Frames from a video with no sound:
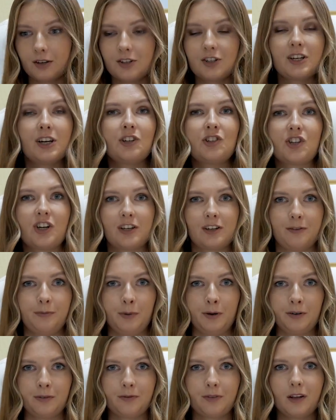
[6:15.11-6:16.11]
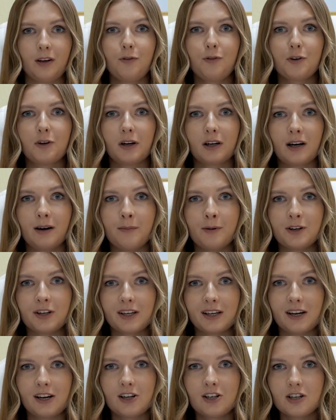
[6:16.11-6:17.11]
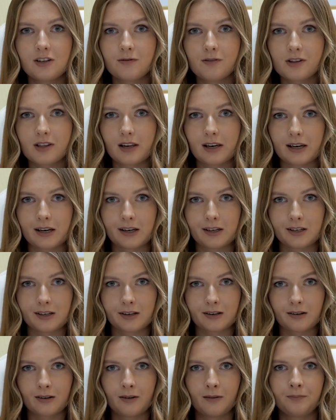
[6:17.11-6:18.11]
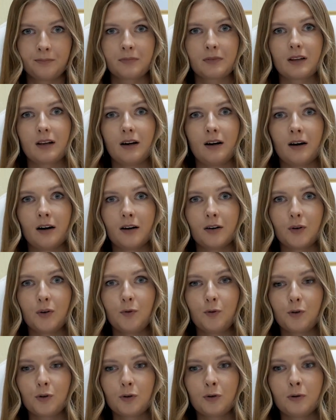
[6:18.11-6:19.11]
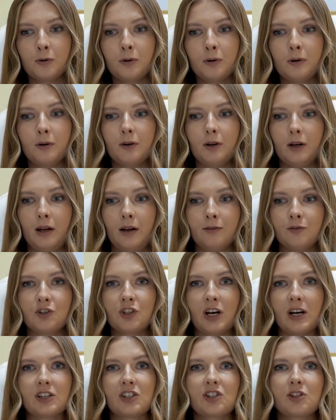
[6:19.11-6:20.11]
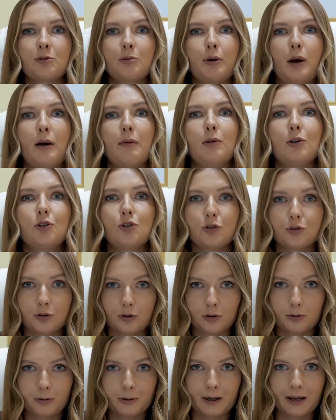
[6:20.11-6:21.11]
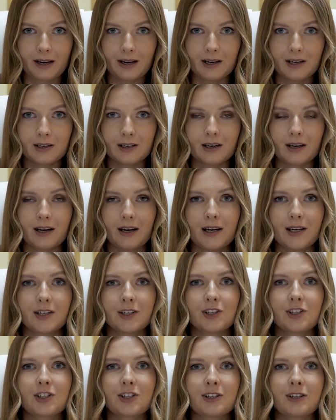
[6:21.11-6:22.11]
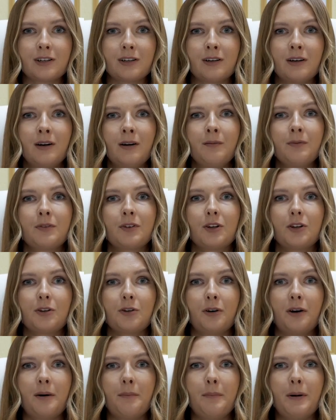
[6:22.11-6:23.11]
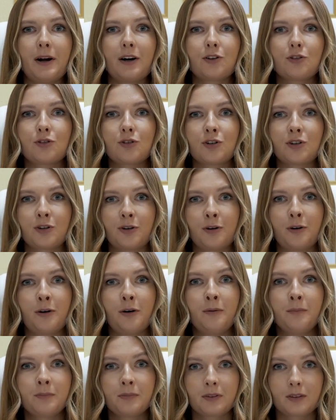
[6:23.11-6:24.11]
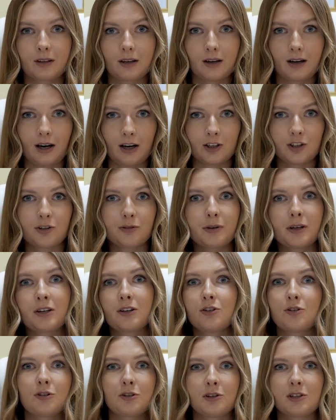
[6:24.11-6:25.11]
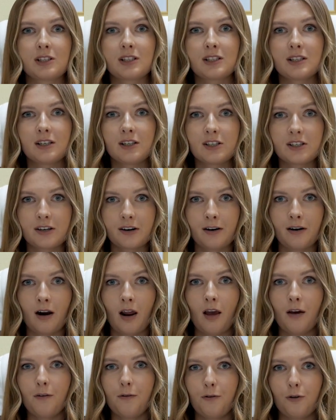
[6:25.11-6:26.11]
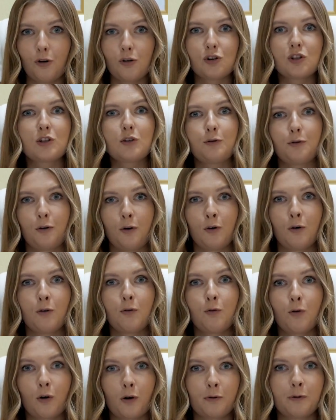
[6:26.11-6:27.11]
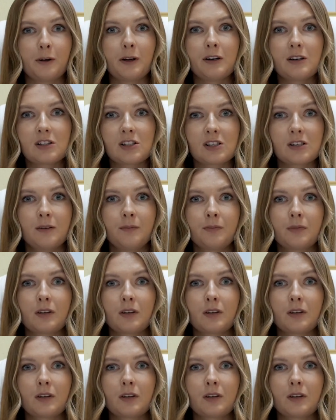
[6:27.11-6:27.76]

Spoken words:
Dear gentlemen, if you are communicating with the lady, if you have just traveled to Ukraine and you are back to your country, to your city, first 4 weeks,